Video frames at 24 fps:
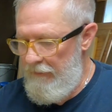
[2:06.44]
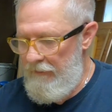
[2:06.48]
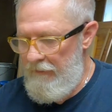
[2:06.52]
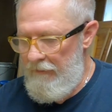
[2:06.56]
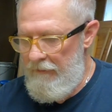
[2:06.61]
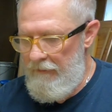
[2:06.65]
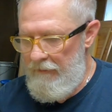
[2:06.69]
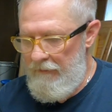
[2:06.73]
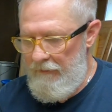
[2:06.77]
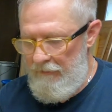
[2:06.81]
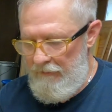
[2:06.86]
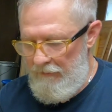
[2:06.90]

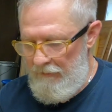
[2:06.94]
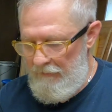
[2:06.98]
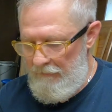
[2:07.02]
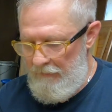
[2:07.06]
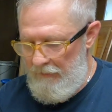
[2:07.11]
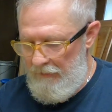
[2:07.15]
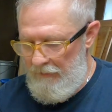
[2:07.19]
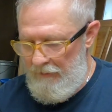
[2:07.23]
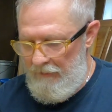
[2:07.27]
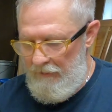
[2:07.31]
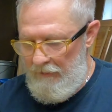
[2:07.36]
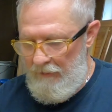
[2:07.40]
uh, let
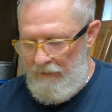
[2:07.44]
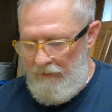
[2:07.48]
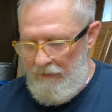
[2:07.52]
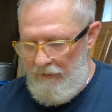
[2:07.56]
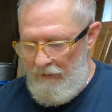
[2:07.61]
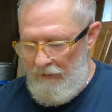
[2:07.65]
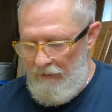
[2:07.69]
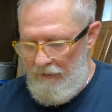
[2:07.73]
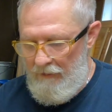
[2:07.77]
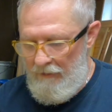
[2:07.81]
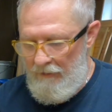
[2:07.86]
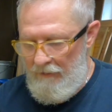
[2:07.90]
me see.
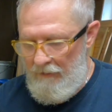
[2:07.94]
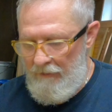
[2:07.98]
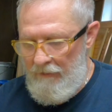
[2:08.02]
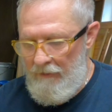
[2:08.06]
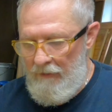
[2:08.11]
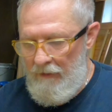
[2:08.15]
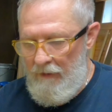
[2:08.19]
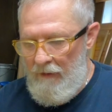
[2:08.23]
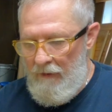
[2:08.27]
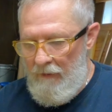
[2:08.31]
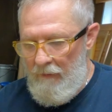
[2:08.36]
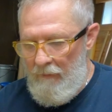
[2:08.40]

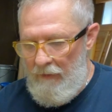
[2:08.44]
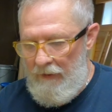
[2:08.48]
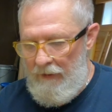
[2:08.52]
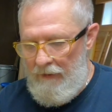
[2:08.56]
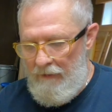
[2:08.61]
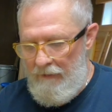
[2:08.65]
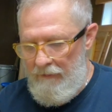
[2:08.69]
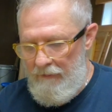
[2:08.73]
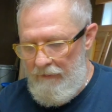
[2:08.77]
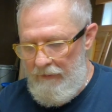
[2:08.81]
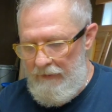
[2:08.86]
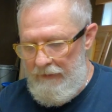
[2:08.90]

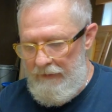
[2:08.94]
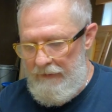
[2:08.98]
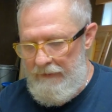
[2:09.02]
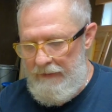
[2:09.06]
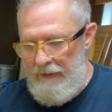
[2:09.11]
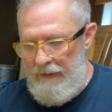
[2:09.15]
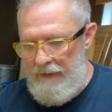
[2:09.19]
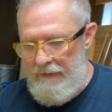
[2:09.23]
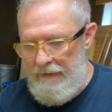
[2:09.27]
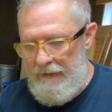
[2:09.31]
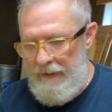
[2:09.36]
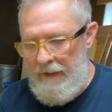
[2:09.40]
Well, it
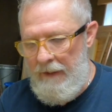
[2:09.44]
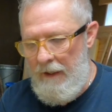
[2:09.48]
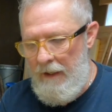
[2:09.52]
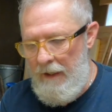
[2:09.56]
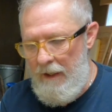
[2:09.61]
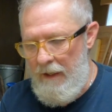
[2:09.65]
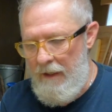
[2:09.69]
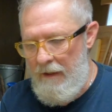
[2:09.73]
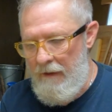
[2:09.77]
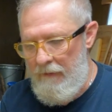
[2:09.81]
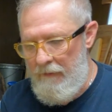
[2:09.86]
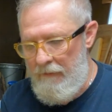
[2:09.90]
says
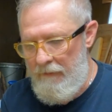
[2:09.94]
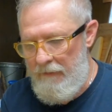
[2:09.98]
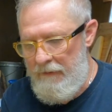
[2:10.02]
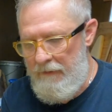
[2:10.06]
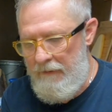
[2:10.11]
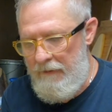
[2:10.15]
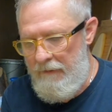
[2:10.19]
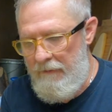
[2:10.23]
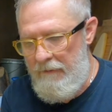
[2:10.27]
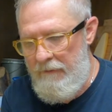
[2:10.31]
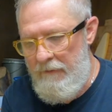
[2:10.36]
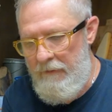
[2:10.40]

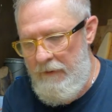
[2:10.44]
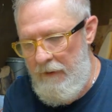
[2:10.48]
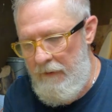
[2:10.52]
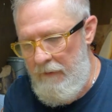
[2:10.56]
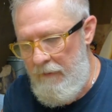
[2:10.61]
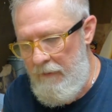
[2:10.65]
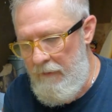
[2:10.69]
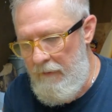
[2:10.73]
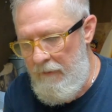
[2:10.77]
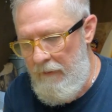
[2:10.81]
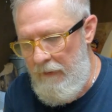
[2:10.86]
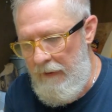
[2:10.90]
enclosed
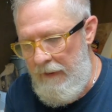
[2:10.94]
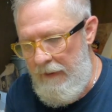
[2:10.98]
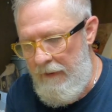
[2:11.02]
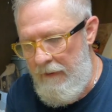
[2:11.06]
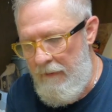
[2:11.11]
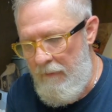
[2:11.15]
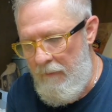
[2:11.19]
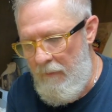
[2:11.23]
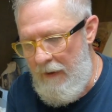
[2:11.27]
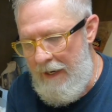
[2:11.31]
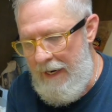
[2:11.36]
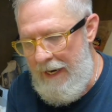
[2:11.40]
two
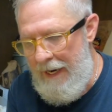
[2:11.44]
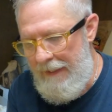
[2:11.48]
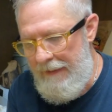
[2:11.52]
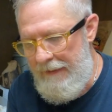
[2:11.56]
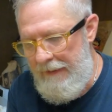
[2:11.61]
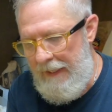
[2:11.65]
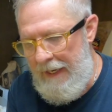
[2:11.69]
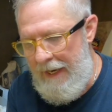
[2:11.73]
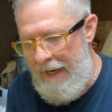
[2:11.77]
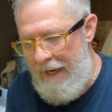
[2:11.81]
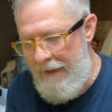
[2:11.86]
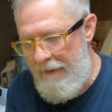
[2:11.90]

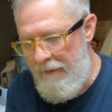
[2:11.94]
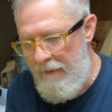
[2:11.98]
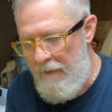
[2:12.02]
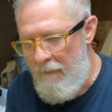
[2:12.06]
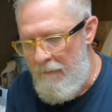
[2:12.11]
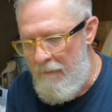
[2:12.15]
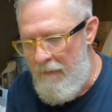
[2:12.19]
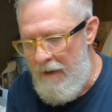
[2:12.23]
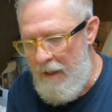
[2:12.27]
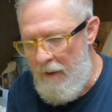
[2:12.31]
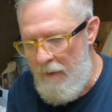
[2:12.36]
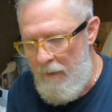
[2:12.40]
earwax
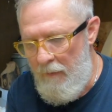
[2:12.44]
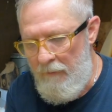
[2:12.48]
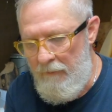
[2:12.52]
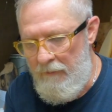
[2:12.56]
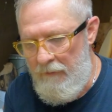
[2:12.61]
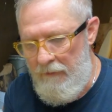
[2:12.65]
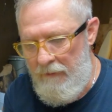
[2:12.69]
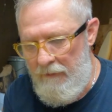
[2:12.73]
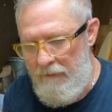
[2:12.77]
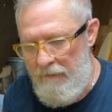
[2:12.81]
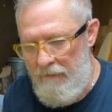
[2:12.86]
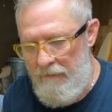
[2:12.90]
candle
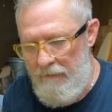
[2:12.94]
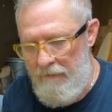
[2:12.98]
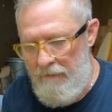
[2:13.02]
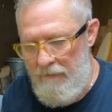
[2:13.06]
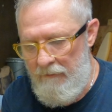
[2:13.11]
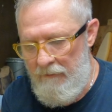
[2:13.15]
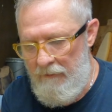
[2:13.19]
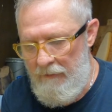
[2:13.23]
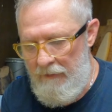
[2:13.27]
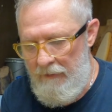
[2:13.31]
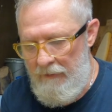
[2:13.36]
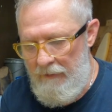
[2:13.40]
molds.
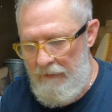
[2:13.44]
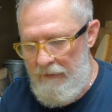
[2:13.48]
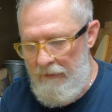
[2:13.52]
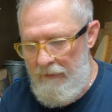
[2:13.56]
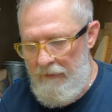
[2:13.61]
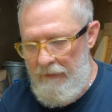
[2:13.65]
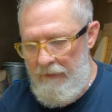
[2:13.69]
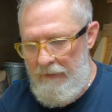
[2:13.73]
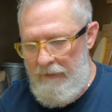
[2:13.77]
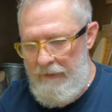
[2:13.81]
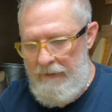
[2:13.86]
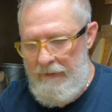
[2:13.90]

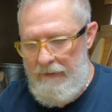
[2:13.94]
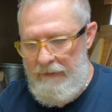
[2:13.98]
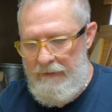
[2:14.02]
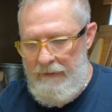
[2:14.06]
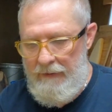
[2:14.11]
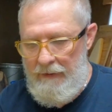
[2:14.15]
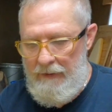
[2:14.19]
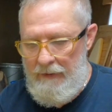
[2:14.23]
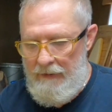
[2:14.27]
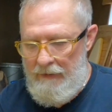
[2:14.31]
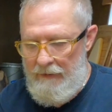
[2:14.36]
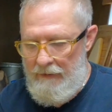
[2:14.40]
And it
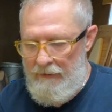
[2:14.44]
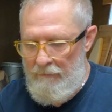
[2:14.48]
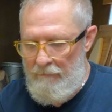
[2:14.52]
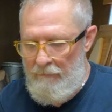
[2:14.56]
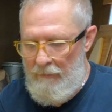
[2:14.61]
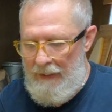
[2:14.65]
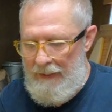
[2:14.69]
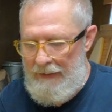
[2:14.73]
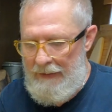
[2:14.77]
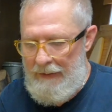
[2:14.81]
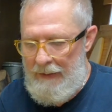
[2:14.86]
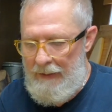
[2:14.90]
says
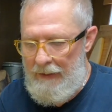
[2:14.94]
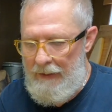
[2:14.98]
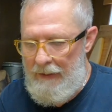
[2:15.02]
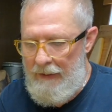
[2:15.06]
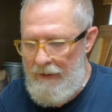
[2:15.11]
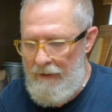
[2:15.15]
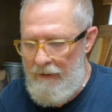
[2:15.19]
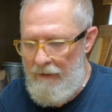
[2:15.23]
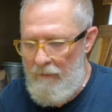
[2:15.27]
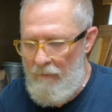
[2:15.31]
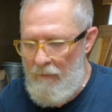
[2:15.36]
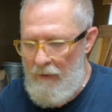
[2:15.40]
making
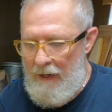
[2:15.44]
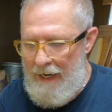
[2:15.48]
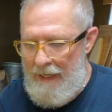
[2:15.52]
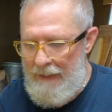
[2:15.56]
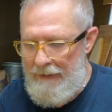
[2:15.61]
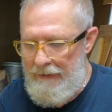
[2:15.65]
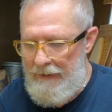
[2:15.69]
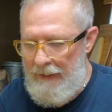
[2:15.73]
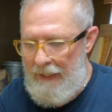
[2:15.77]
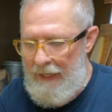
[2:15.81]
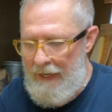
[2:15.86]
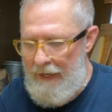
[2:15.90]

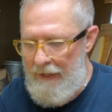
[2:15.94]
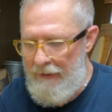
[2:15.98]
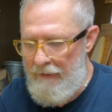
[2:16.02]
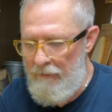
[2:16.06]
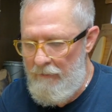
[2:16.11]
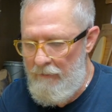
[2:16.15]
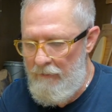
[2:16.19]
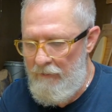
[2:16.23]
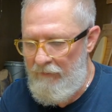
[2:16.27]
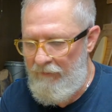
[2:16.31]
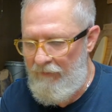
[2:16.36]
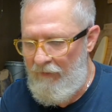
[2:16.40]
earwax
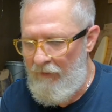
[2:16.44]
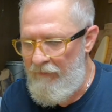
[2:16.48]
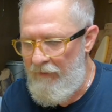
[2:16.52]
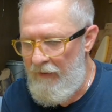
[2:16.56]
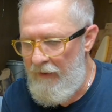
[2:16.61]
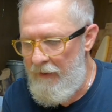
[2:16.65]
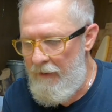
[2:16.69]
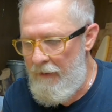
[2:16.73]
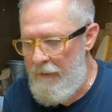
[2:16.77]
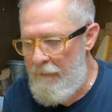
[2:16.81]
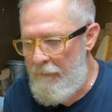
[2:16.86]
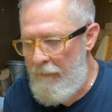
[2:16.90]
candles for
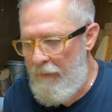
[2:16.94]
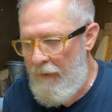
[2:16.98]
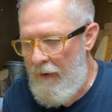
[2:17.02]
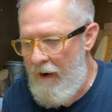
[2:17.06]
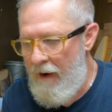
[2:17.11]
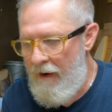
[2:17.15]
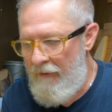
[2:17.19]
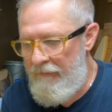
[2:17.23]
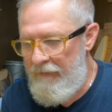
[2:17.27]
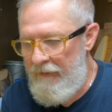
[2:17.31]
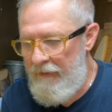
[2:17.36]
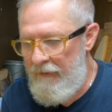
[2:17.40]
fun and
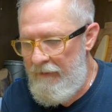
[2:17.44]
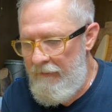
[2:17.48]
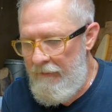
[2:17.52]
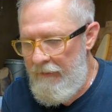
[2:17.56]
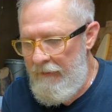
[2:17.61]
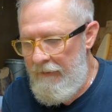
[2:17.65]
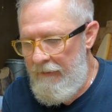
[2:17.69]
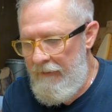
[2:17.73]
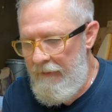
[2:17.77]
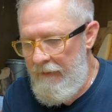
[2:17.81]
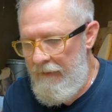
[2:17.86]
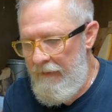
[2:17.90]
profit.
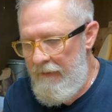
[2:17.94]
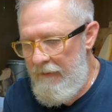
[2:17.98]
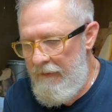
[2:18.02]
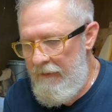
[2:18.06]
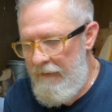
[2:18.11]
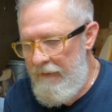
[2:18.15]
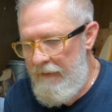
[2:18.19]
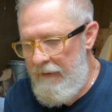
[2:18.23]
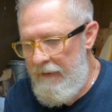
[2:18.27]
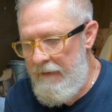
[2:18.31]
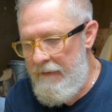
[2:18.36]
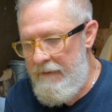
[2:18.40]

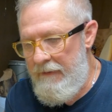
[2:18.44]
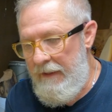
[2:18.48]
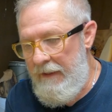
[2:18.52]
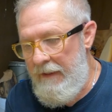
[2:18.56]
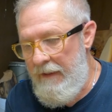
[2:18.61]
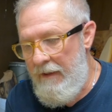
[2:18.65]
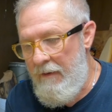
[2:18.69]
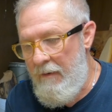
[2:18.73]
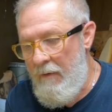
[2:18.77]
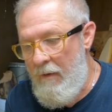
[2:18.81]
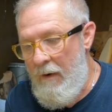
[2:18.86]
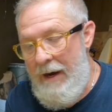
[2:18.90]
Is
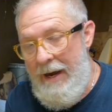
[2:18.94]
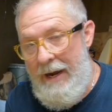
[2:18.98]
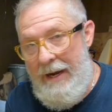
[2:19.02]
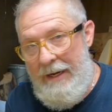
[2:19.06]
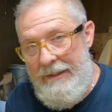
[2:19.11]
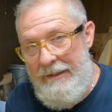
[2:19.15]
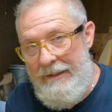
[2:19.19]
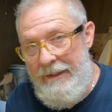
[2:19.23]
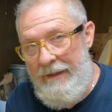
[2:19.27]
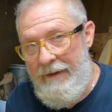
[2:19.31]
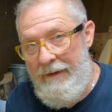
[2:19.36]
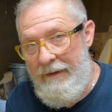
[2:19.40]

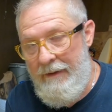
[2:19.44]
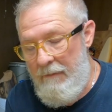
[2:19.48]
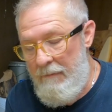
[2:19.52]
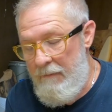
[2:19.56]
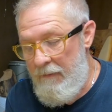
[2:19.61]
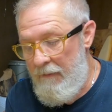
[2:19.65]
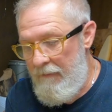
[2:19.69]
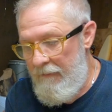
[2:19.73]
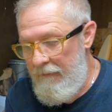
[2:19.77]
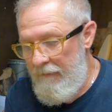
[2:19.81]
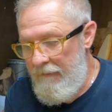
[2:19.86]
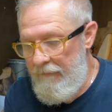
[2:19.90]
earwax
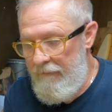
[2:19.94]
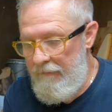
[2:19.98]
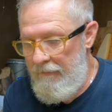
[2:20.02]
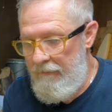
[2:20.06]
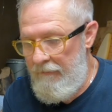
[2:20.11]
edible?